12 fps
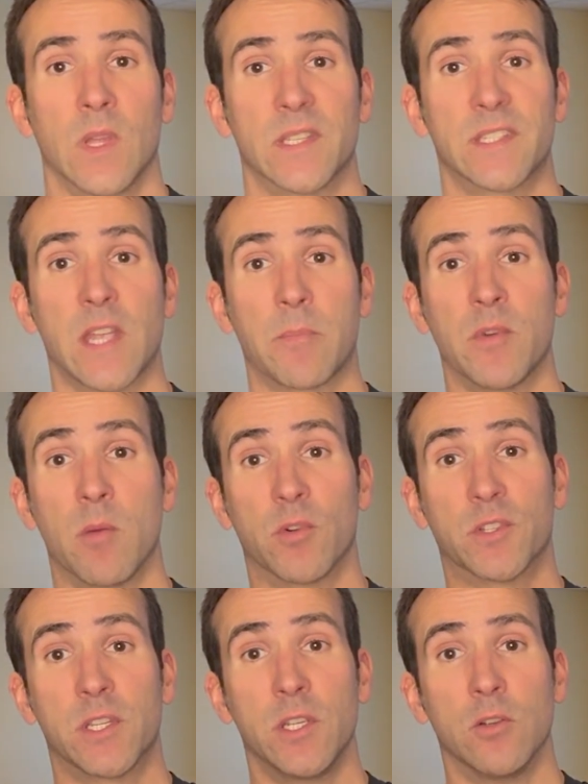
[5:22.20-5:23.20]
Step number
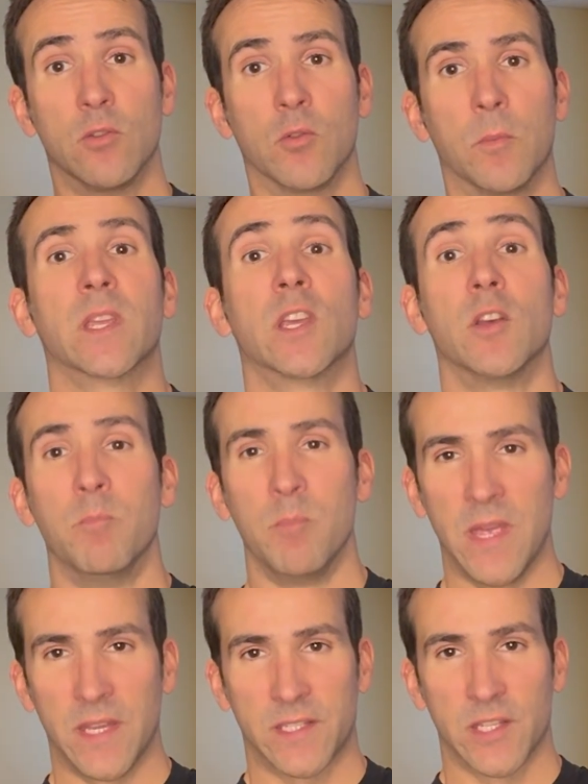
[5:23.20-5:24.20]
2,
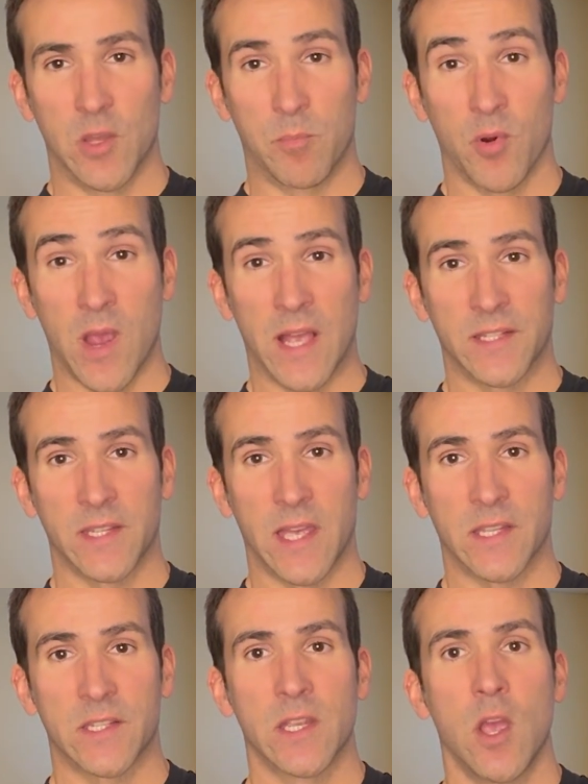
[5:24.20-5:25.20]
commit to the
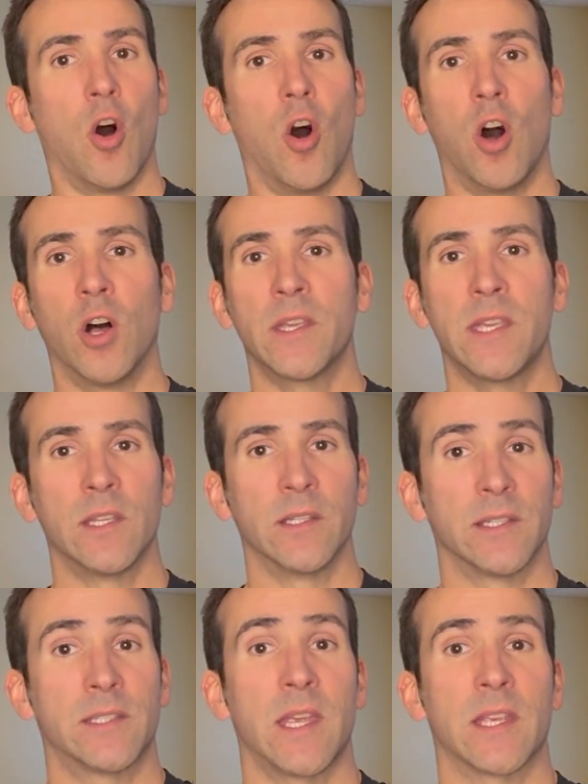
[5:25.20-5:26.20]
process. All
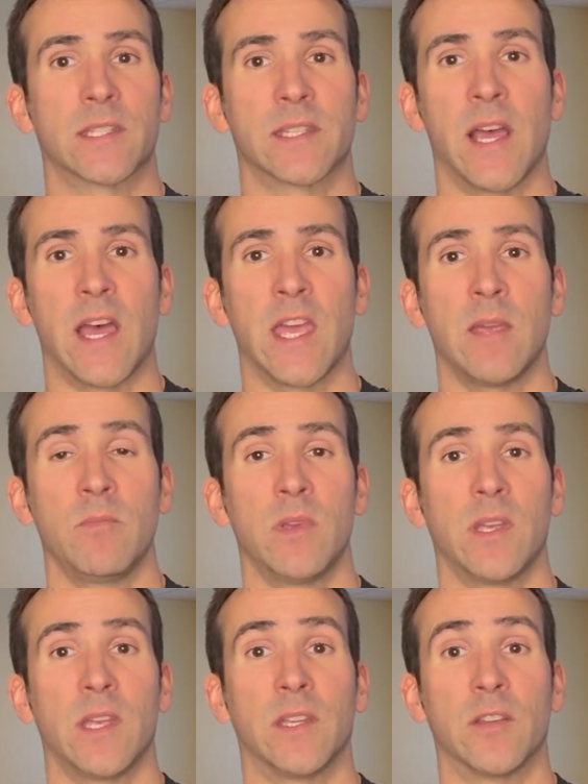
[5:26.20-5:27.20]
healing takes time,
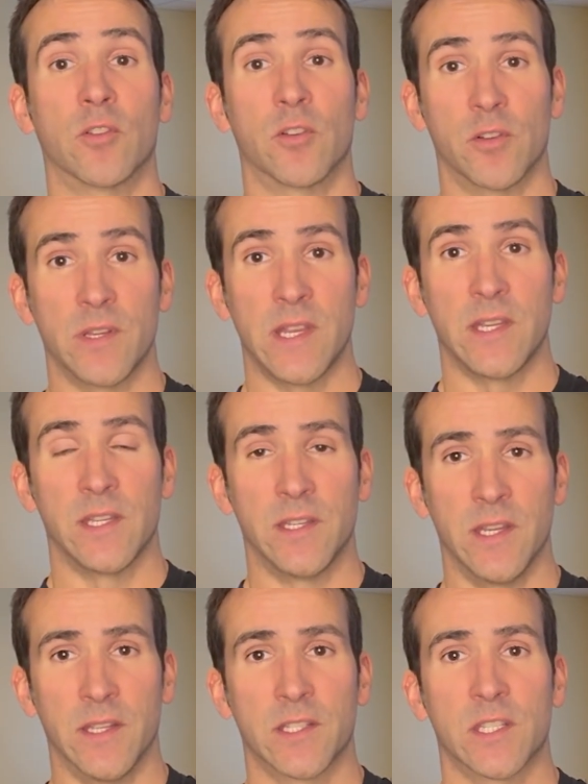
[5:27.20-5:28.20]
and herniated
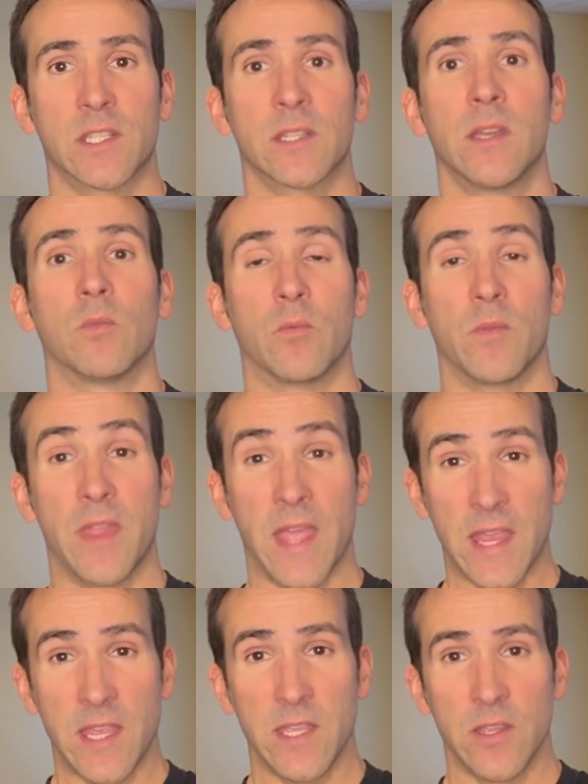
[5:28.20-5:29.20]
discs, when
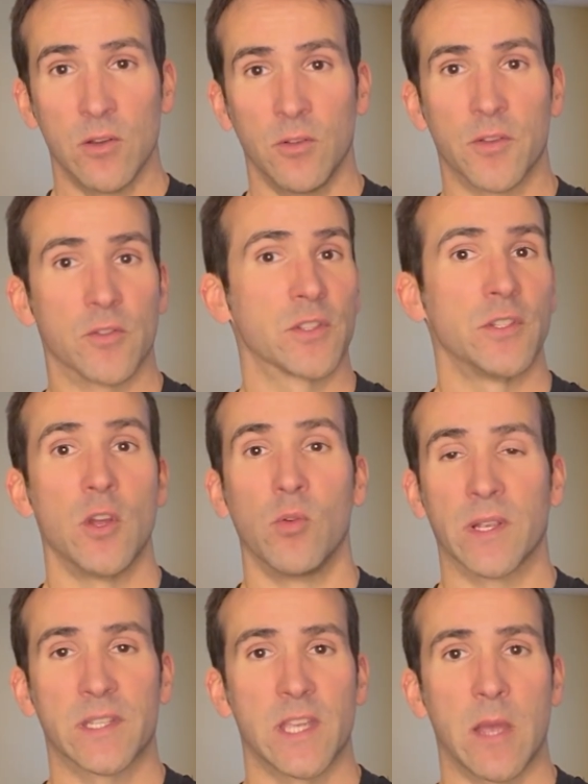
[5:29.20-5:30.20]
they heal, there's no
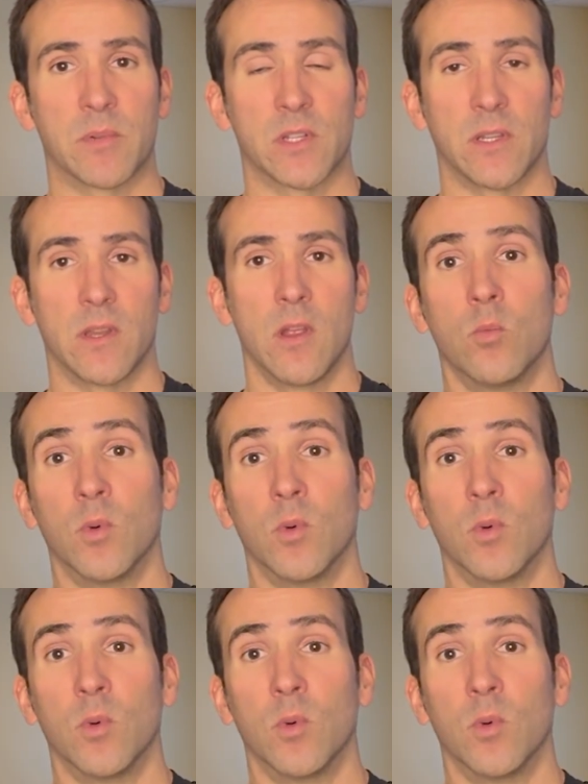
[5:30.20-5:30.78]
exception.